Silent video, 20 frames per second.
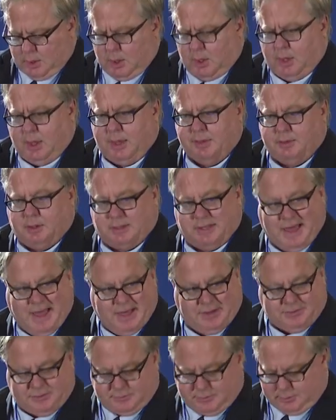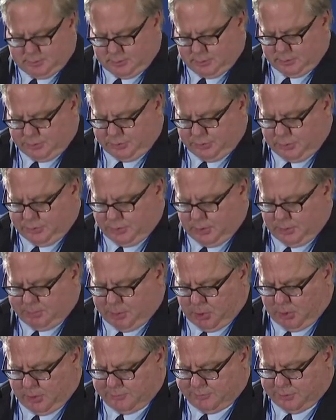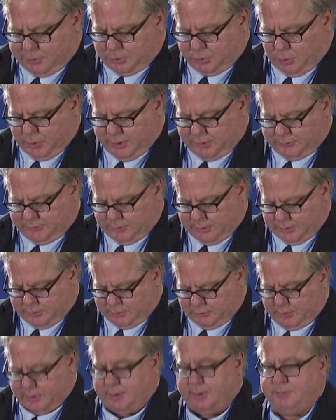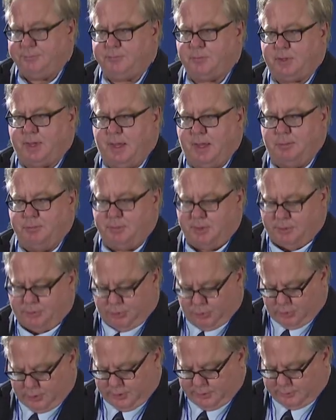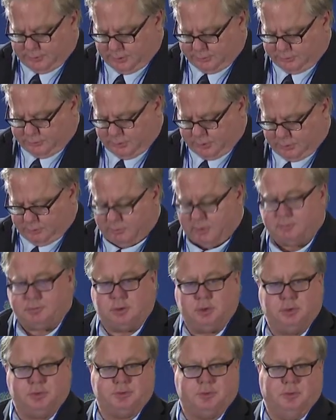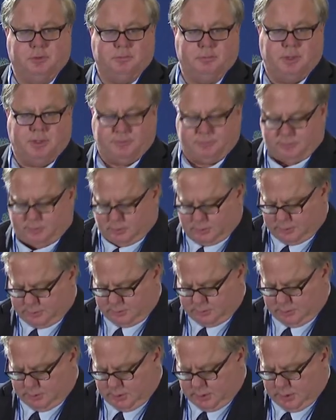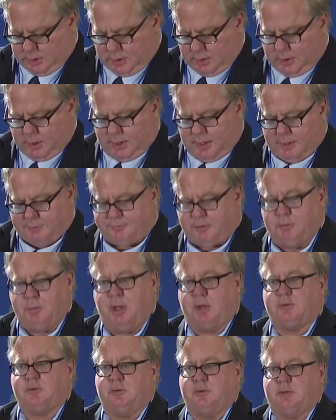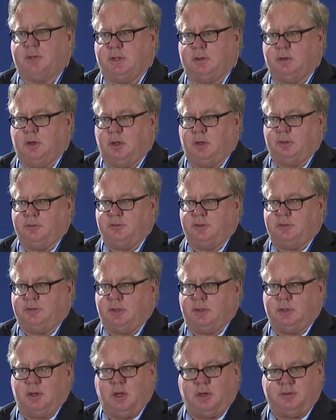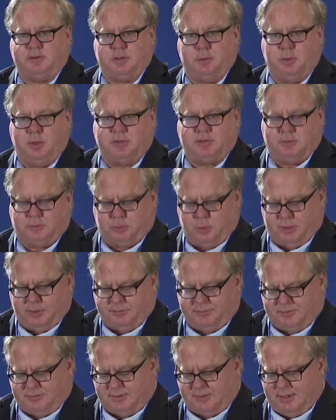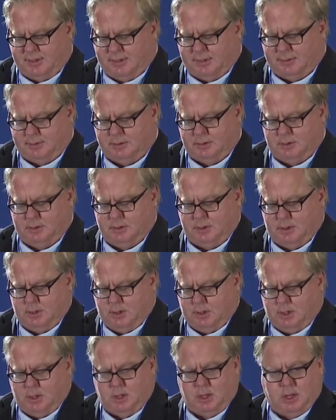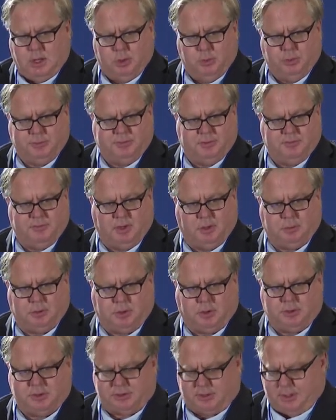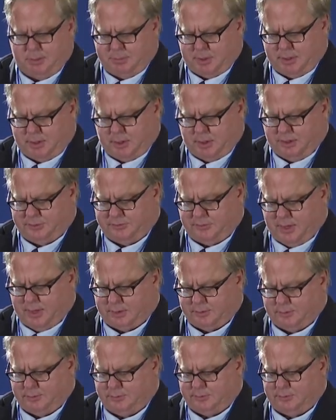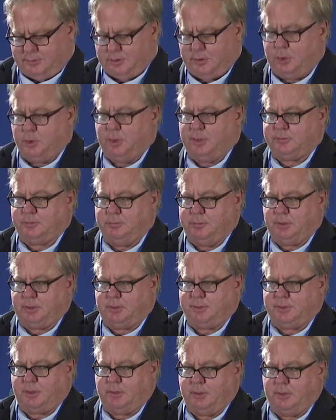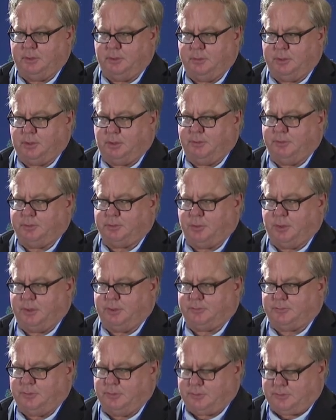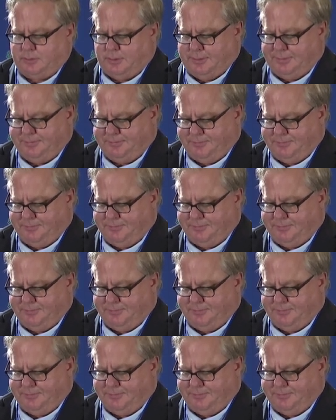In the last part of the 20th century came the Third Industrial Revolution, based on information technology, which, as we have seen, was developed largely by contractors to the US military in the middle of the 20th century.